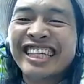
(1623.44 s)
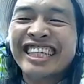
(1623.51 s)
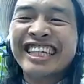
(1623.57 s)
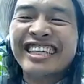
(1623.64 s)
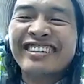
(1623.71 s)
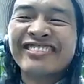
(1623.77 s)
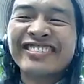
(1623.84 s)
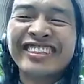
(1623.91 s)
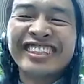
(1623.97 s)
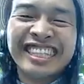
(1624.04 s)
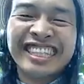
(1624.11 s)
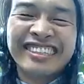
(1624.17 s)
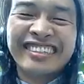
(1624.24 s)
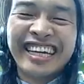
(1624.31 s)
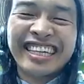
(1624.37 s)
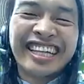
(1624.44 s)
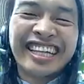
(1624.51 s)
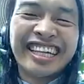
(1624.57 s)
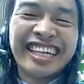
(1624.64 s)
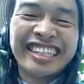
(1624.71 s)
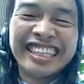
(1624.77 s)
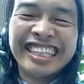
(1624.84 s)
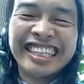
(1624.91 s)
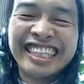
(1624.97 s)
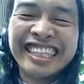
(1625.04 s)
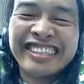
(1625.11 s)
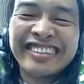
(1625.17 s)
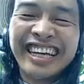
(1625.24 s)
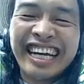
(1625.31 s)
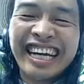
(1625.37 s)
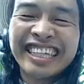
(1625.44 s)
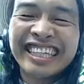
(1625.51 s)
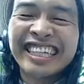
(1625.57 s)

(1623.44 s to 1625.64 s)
of this new technology. It's still not